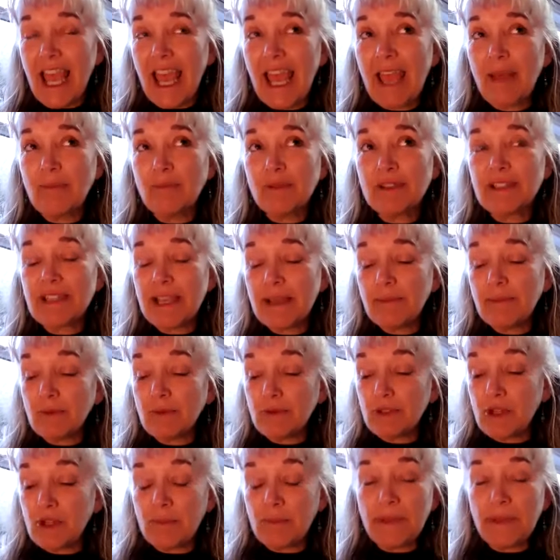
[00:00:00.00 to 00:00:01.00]
and was able
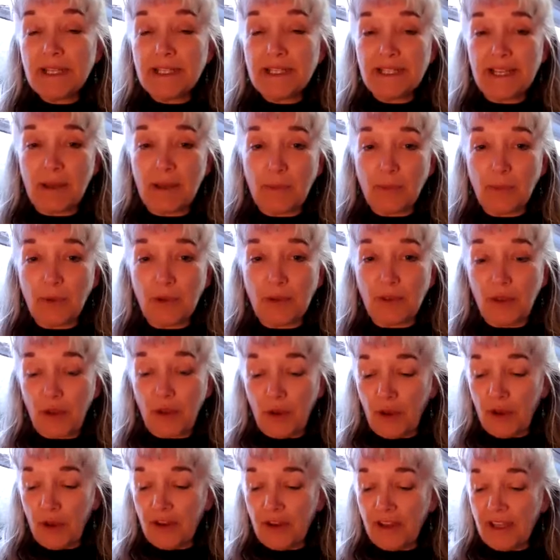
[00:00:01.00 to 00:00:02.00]
to meet up with
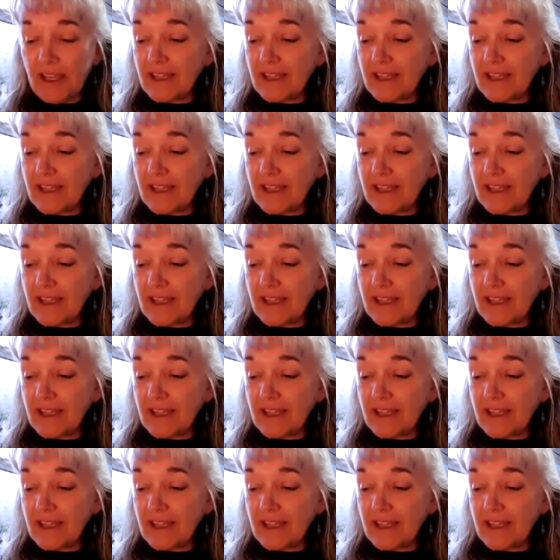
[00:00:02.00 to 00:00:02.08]
her